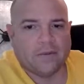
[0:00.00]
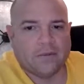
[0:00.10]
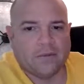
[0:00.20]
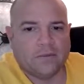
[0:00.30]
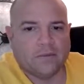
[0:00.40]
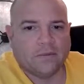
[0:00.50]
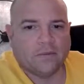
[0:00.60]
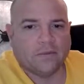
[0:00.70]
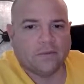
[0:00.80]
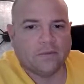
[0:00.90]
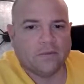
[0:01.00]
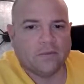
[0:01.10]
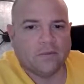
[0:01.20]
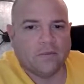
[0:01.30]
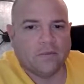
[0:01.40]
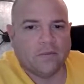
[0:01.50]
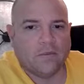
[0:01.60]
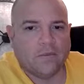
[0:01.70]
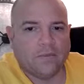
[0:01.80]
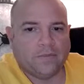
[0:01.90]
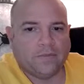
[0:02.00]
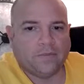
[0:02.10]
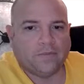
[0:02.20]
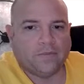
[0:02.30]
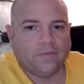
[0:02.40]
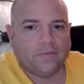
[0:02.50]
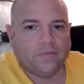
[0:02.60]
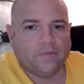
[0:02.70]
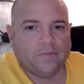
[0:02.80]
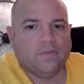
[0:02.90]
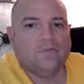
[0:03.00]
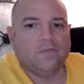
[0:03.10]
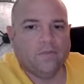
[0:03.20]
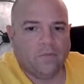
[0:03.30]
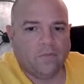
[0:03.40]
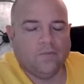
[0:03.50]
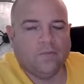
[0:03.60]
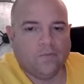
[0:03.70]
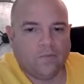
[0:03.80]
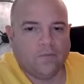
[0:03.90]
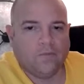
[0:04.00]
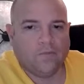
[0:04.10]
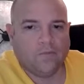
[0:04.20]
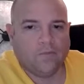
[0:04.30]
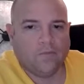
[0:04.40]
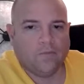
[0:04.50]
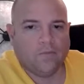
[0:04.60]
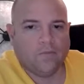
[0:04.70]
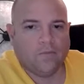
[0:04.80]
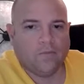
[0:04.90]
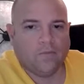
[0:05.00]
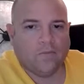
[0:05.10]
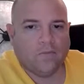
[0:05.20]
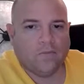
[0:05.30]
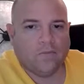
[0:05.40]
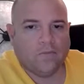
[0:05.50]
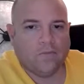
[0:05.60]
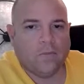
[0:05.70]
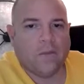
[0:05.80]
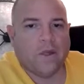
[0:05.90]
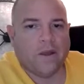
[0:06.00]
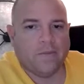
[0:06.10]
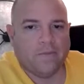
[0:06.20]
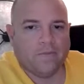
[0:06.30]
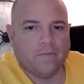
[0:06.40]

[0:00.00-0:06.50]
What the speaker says: The person shown says nothing.